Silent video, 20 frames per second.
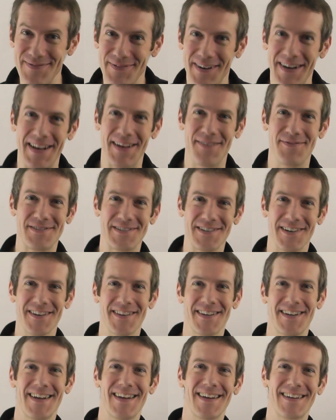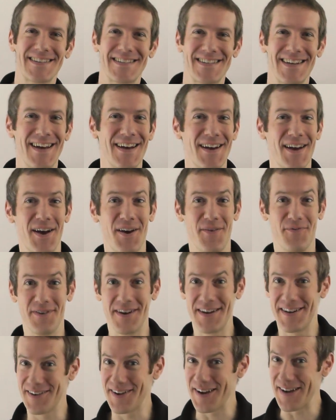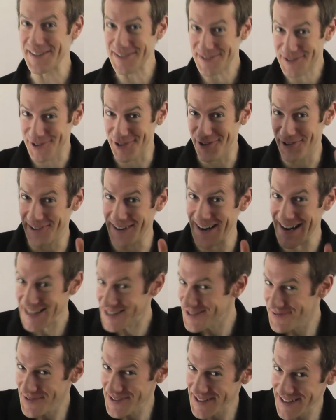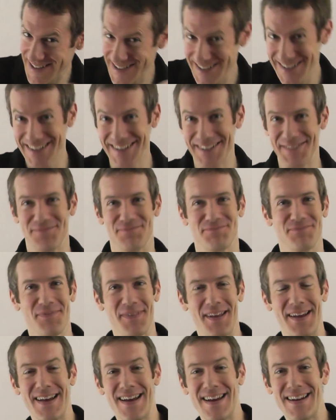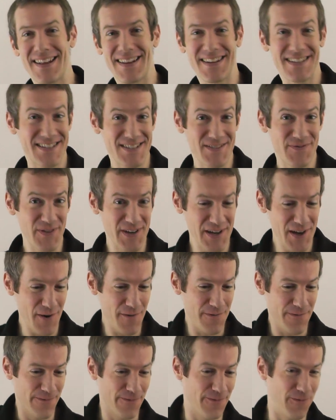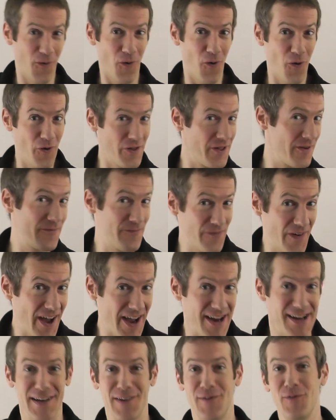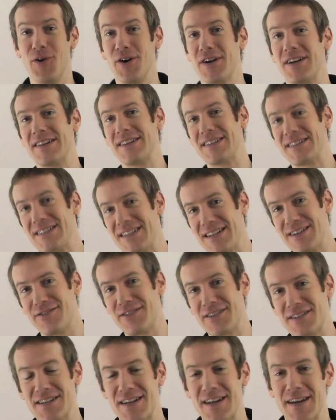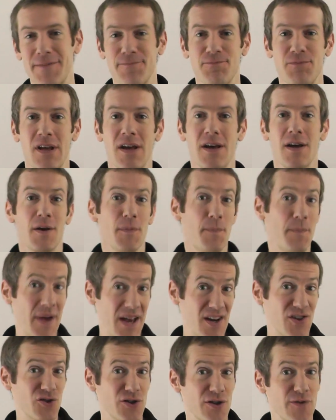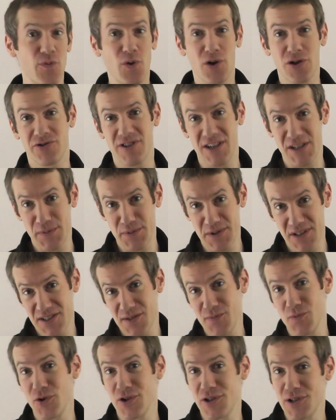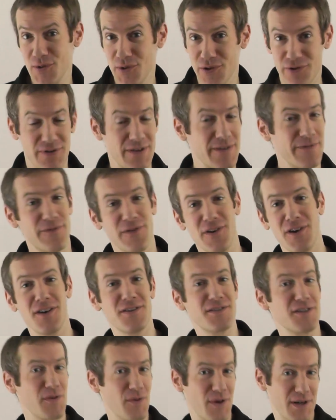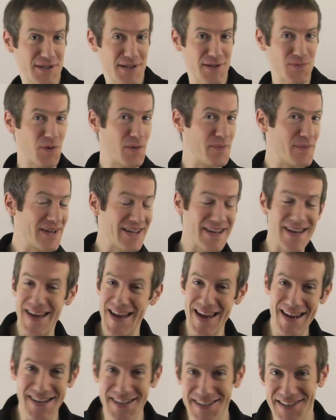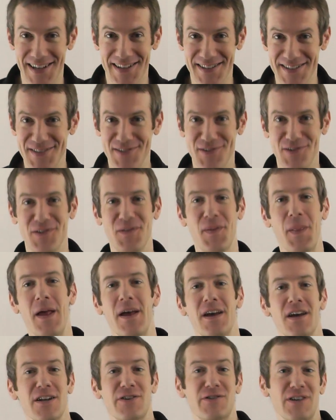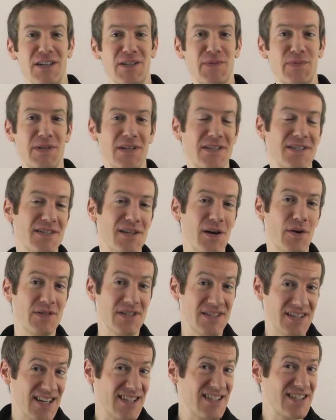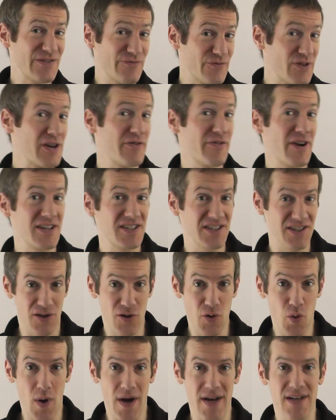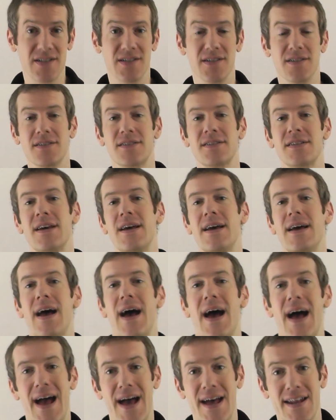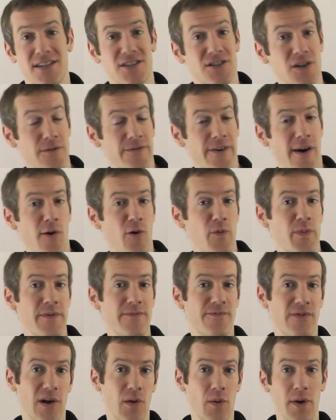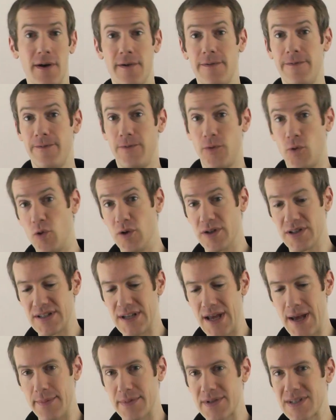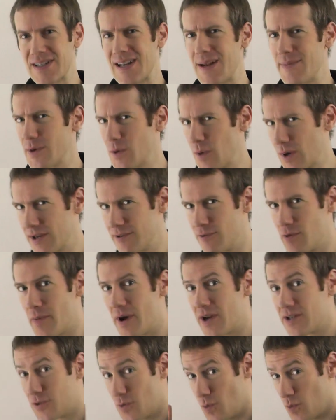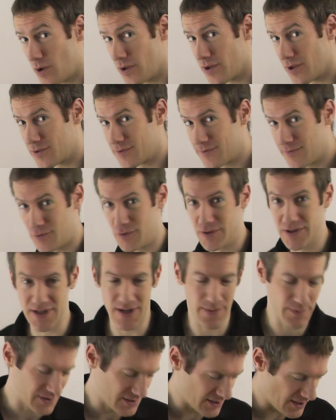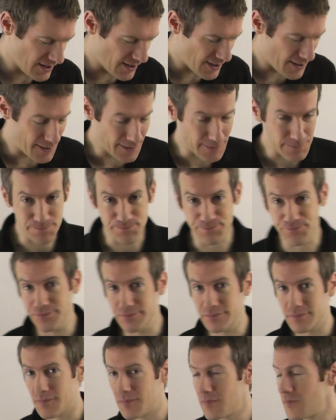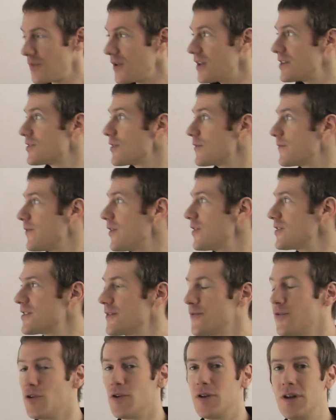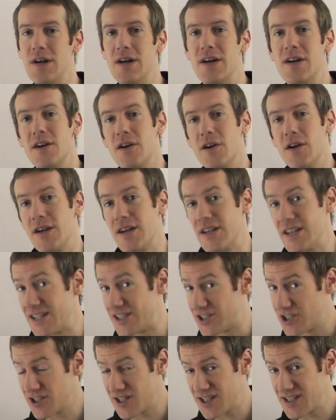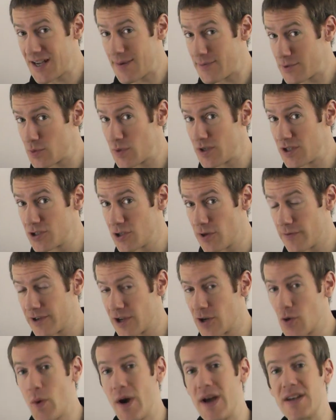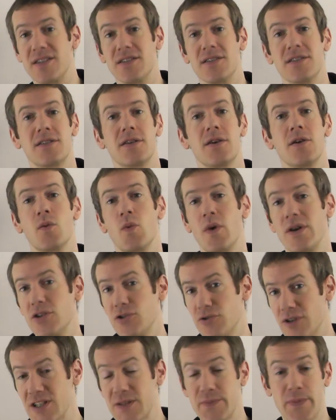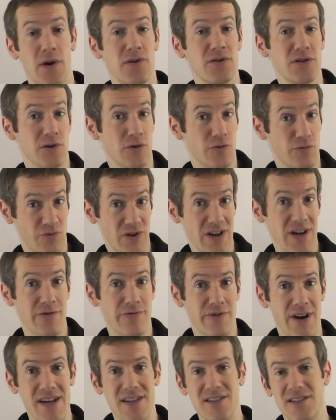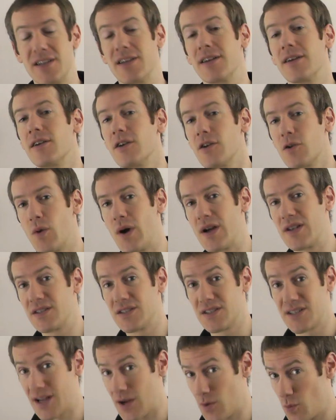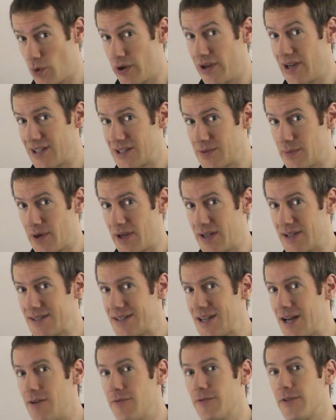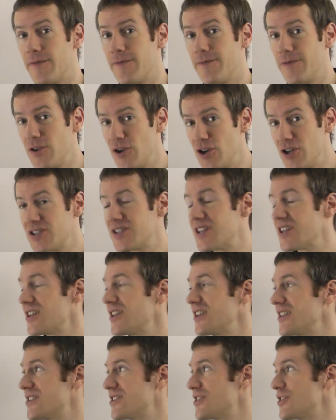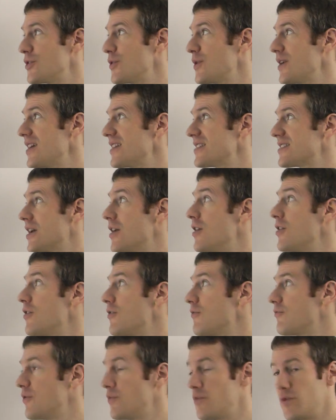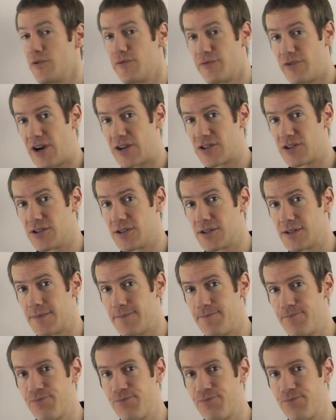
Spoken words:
My name is Jonathan Hicks and we're doing transposition. Now this is video 4, the final one in the series here. Make sure you've watched transposition 1, 2 and 3 first, otherwise this won't make any sense at all. Transposition though is essentially rearranging equations, and so far we've been following 4 steps. Let me quickly remind you what those 4 steps are. So first of all, it's just the same as when you're solving equations. When you're transposing or rearranging equations to get one letter by itself, the first thing you need to do is remove fractions.